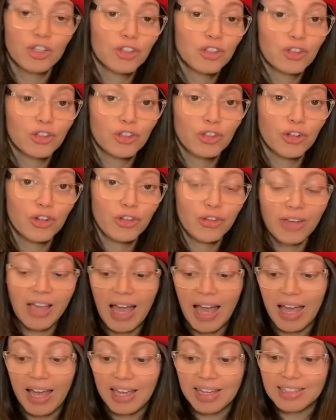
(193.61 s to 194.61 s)
So you
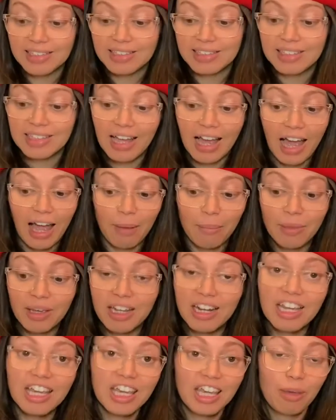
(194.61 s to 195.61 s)
guys, I'm
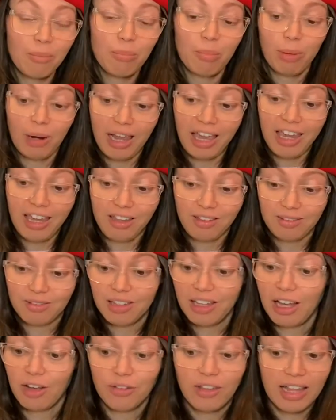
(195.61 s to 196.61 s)
gonna keep playing
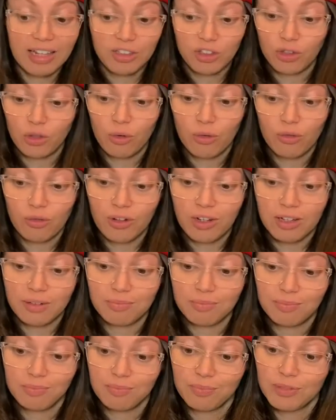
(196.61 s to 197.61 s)
because that's so fun.